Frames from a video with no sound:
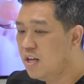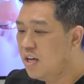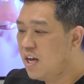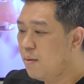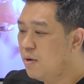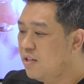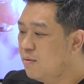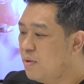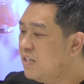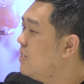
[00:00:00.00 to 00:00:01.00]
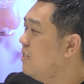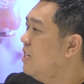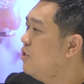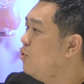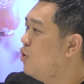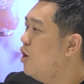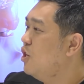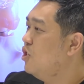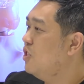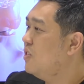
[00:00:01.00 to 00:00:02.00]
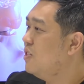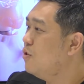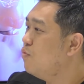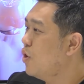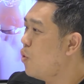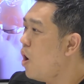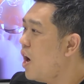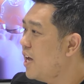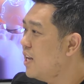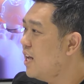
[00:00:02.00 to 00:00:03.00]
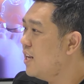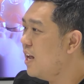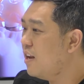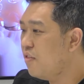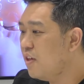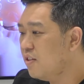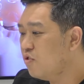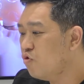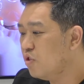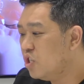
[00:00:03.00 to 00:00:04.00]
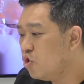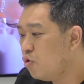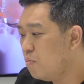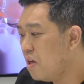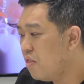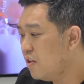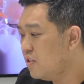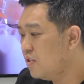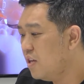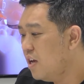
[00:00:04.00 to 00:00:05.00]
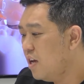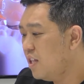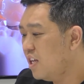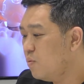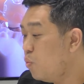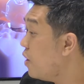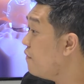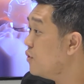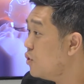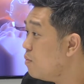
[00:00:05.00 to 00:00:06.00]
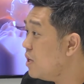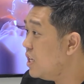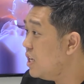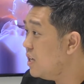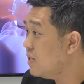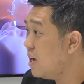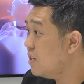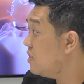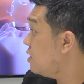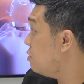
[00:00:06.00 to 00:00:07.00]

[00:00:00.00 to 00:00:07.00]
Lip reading: I mean, the basic dental knowledge is still required, and I think the traditional methods that's worked for so many years are still